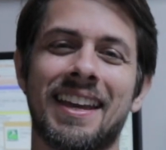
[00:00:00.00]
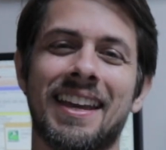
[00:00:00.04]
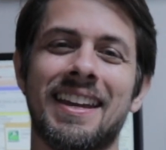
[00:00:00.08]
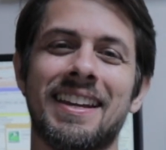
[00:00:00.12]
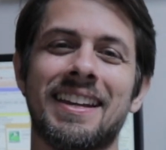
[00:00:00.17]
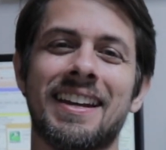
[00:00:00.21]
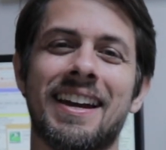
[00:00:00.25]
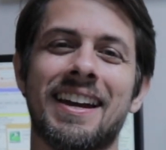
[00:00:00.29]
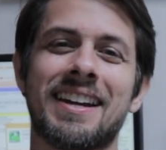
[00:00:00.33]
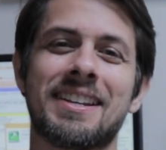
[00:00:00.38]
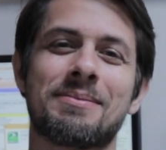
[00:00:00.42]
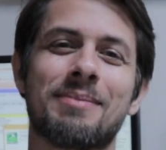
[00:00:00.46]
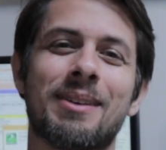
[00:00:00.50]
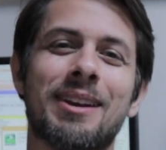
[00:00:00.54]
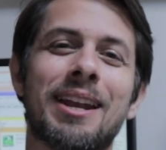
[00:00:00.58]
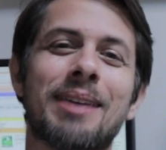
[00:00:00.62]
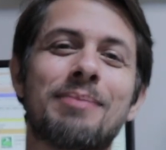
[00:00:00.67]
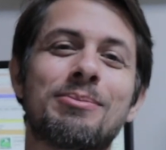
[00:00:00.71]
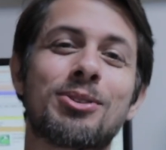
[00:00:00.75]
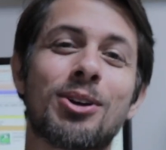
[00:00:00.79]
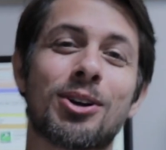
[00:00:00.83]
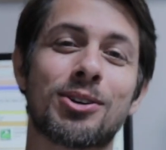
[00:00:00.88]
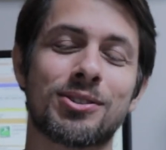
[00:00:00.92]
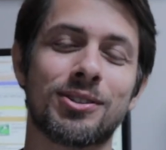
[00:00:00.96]
Hey guys, my
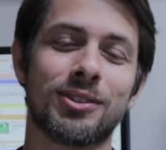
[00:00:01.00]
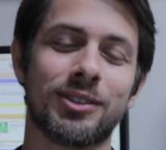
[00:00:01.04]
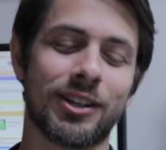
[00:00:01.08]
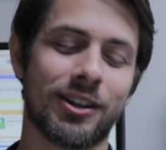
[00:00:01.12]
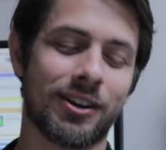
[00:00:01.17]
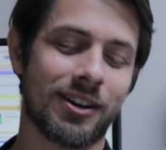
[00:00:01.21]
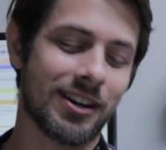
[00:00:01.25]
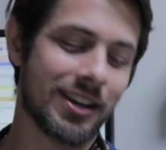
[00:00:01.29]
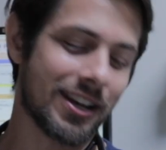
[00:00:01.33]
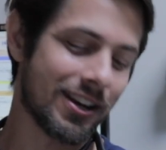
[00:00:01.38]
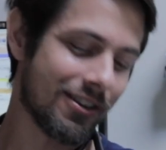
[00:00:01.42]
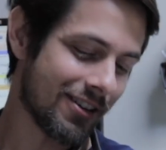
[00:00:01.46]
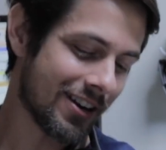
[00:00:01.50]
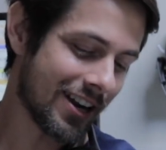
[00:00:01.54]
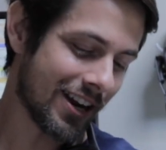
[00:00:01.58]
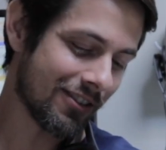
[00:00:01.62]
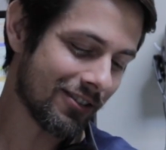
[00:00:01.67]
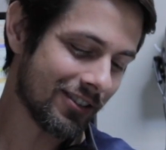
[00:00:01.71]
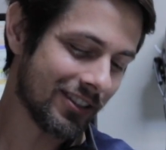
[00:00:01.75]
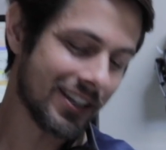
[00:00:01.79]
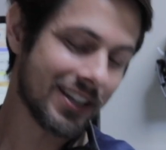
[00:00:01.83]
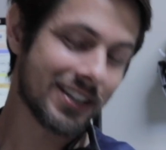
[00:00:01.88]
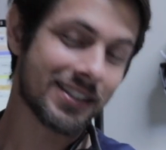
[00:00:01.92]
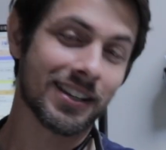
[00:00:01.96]
name is Dr. Lera here at
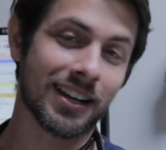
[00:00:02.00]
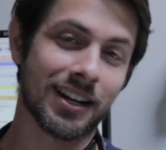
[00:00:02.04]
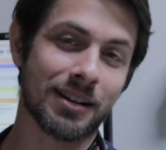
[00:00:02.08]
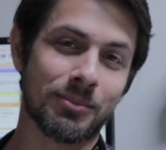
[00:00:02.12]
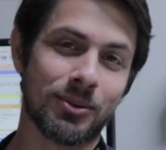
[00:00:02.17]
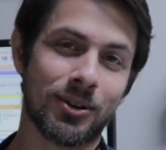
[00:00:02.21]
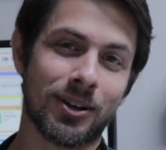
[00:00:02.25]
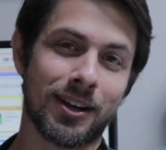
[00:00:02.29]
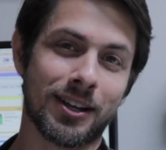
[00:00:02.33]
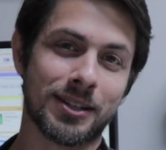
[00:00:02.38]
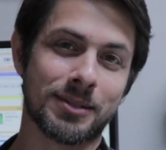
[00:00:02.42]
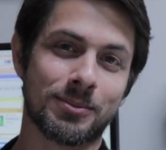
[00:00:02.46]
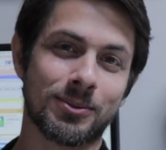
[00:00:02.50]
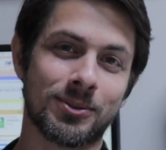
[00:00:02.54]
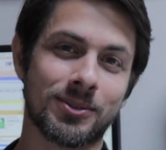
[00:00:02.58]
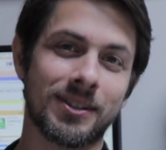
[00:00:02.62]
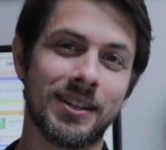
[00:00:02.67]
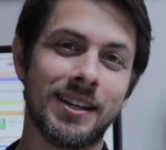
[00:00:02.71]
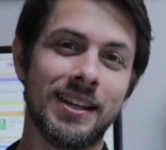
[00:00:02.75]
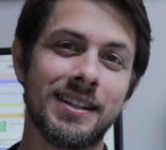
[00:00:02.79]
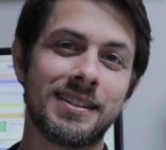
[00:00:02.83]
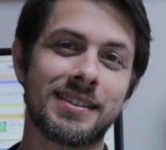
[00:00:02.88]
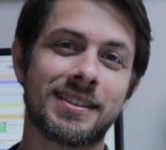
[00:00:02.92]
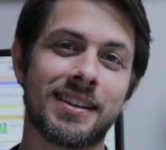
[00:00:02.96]
Heron Lakes Animal Hospital.
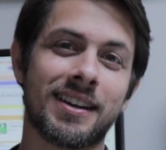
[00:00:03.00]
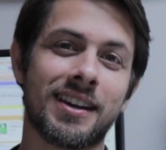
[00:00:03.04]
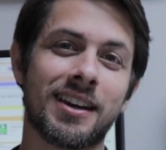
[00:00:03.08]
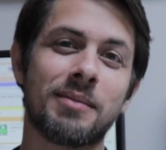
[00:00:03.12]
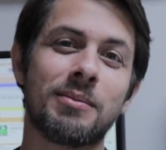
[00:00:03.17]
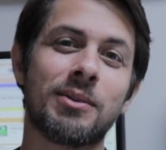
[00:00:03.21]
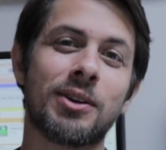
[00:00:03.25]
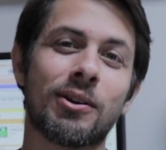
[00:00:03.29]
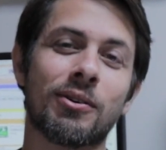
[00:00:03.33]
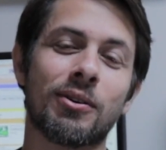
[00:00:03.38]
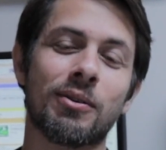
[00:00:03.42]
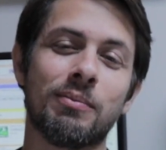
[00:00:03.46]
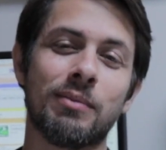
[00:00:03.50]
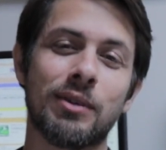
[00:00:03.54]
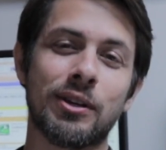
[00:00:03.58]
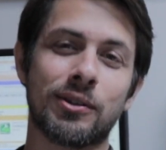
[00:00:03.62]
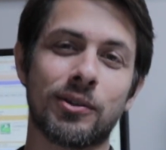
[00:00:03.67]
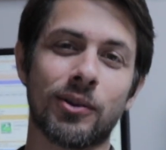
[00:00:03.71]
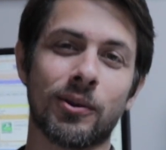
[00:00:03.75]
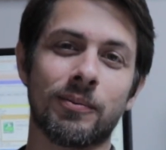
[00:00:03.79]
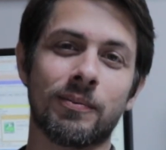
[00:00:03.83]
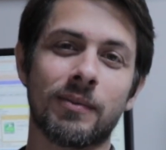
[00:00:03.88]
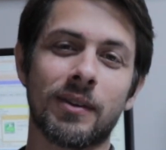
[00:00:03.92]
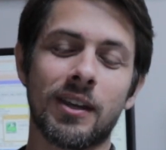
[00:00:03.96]
Today I'm here with
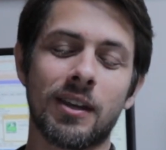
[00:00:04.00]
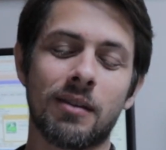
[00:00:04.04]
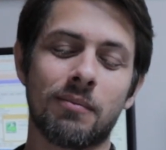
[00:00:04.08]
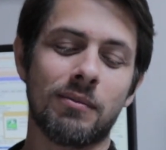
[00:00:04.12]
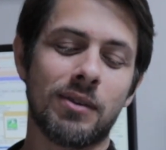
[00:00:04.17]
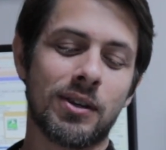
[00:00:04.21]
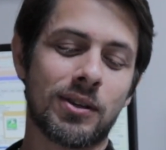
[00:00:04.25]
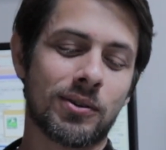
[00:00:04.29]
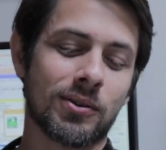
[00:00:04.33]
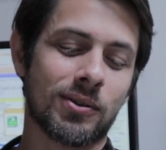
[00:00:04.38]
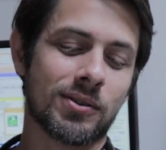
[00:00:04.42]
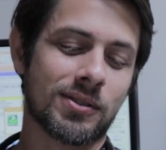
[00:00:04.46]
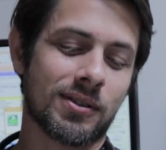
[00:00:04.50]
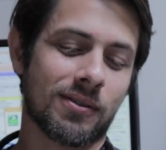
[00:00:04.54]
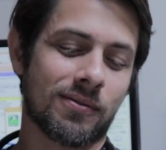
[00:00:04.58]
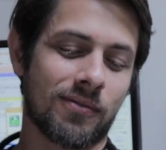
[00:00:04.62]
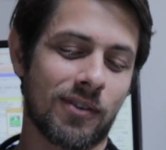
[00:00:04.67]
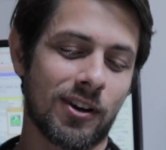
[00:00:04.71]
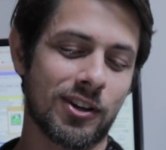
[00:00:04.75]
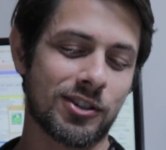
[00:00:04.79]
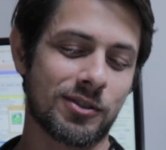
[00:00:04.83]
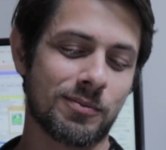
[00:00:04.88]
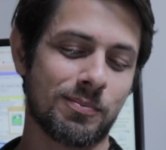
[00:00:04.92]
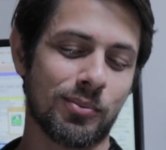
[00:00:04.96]
Miko. Miko is a
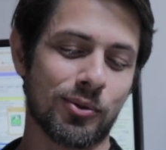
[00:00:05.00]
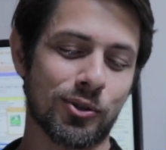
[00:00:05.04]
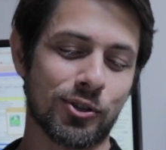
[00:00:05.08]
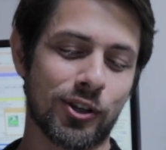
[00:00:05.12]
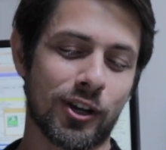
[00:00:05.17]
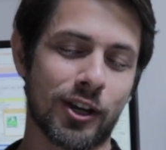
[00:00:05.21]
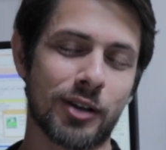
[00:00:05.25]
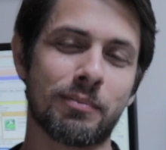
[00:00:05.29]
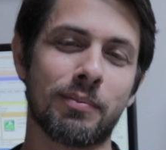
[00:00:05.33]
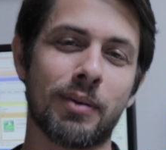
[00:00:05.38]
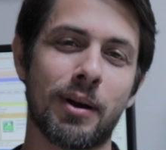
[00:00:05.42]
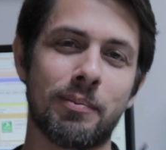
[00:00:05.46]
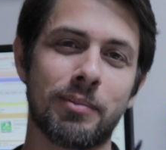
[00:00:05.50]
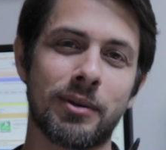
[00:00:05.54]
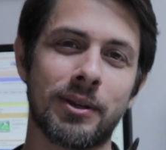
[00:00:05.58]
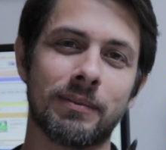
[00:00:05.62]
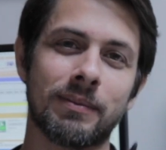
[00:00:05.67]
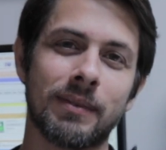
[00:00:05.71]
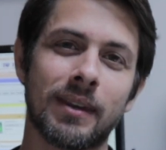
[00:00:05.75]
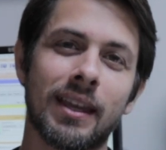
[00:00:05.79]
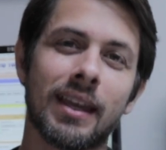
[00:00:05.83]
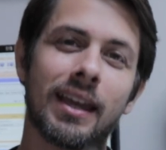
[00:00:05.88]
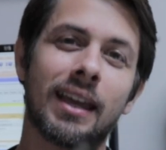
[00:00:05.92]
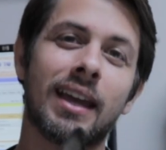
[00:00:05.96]
French bulldog puppy.
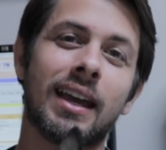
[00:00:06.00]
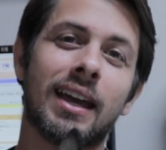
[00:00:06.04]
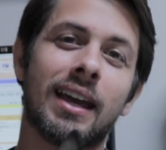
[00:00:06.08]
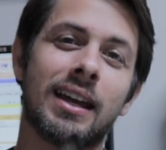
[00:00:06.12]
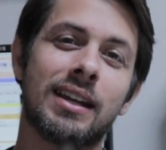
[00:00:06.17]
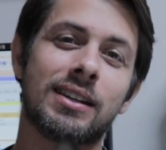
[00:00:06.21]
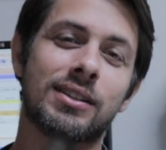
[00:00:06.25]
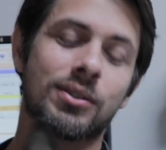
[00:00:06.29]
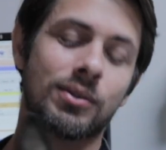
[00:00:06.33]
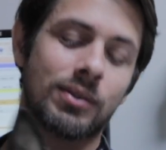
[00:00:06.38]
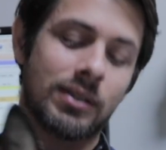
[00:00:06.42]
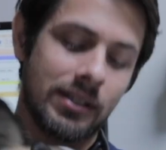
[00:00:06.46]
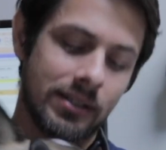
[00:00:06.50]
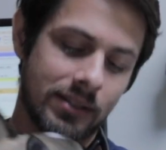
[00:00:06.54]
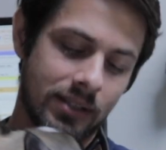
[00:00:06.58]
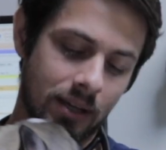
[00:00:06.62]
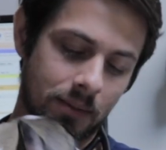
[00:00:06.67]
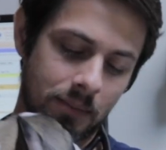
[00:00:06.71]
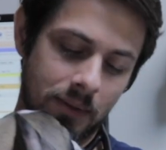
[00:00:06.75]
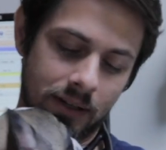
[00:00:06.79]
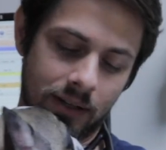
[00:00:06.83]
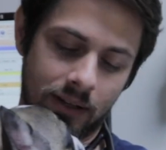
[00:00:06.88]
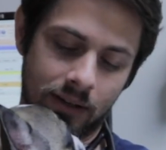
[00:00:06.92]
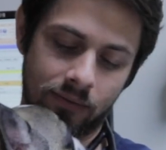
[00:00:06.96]
And so he's
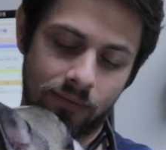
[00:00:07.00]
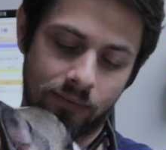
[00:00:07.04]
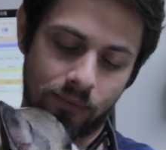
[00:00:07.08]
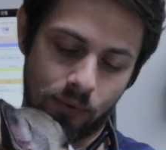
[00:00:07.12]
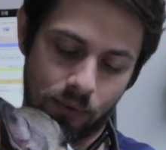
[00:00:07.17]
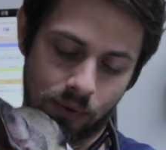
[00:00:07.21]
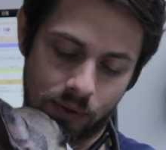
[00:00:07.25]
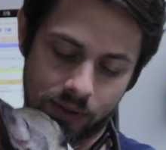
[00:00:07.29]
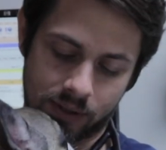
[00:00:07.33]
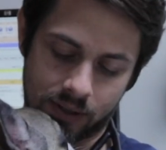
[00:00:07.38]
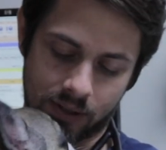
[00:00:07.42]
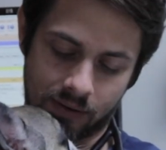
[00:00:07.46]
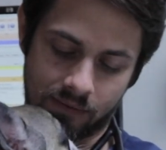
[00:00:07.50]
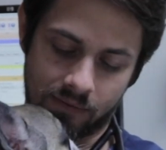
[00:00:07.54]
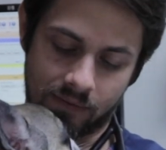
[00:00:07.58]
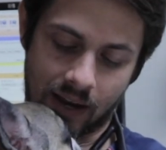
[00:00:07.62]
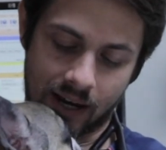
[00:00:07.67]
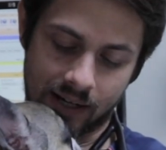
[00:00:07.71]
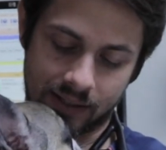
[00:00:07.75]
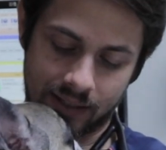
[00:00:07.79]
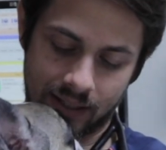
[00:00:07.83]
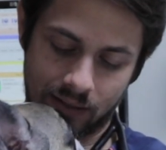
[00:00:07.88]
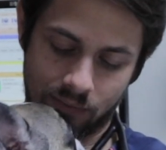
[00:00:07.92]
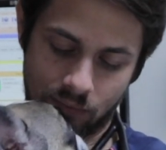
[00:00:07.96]
coming in for some
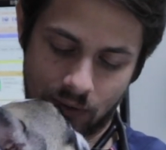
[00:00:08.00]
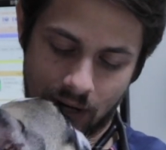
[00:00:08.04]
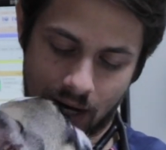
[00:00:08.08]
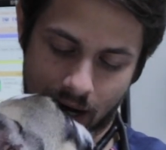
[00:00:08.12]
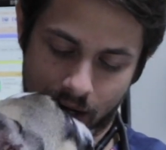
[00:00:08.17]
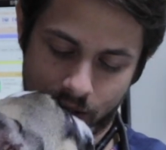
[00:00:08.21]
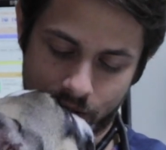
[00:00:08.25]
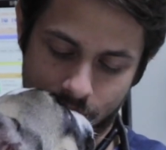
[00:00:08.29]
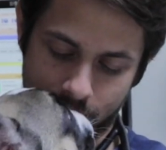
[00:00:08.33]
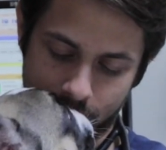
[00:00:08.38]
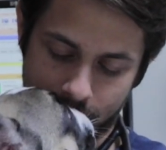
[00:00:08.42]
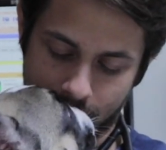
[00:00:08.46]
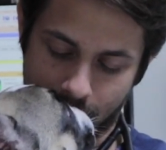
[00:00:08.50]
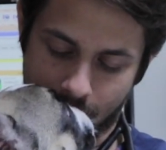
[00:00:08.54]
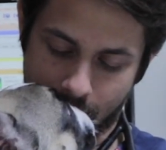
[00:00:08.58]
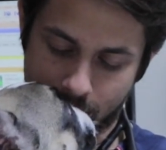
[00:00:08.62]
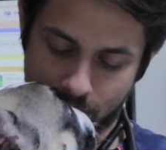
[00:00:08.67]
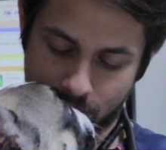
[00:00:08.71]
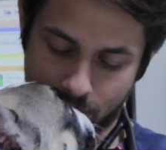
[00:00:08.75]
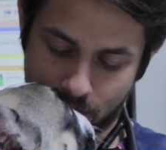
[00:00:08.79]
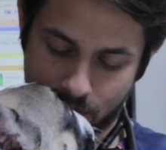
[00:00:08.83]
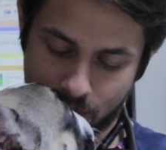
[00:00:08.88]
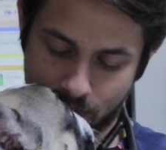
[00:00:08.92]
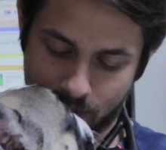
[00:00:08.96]
vaccine reactions.
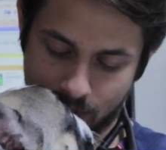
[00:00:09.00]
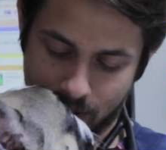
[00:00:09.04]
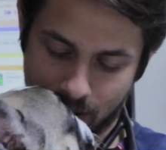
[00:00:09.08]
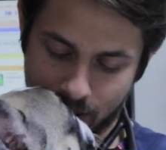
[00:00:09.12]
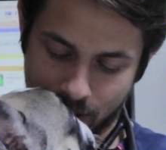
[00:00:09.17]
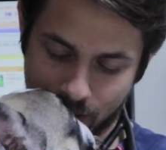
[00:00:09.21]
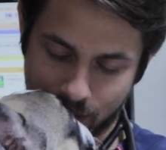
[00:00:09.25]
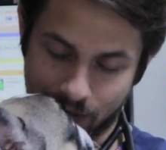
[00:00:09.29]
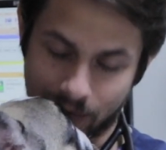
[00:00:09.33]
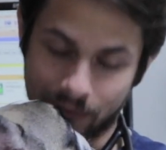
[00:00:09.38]
I know.